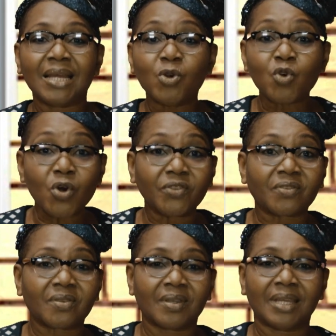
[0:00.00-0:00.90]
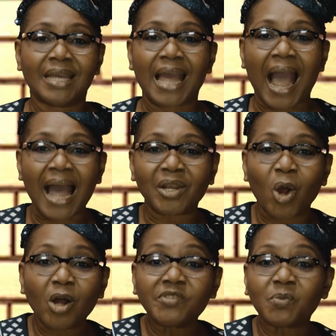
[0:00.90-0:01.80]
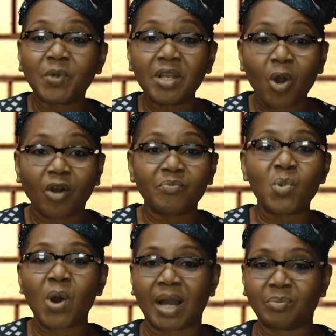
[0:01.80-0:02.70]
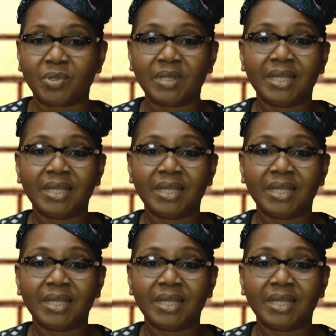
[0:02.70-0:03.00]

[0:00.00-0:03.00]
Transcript: Ruth, an offspring of Moab,